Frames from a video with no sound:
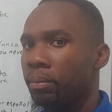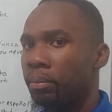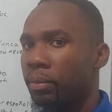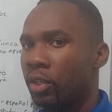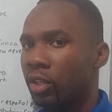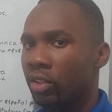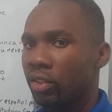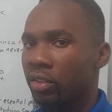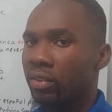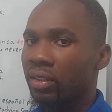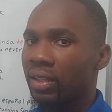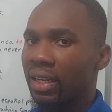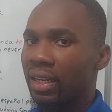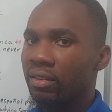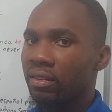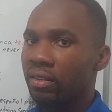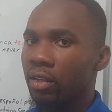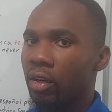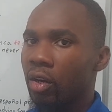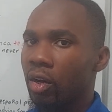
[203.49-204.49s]
person
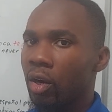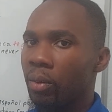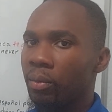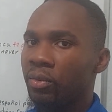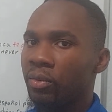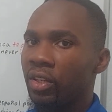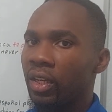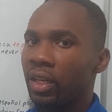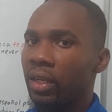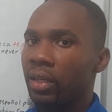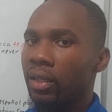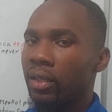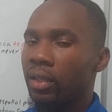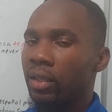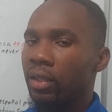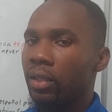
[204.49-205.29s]
as the object,